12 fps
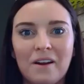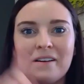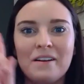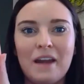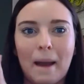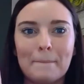are
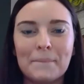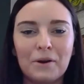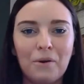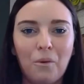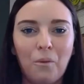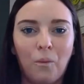
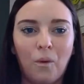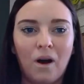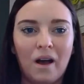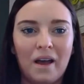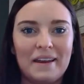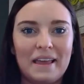number
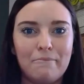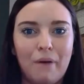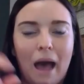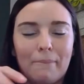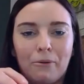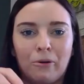one in
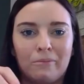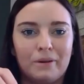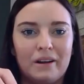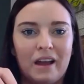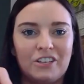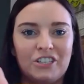popcorn
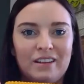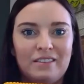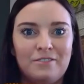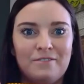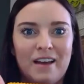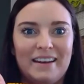production in
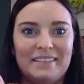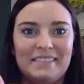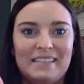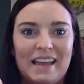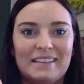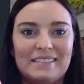the United
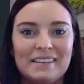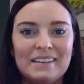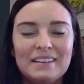States.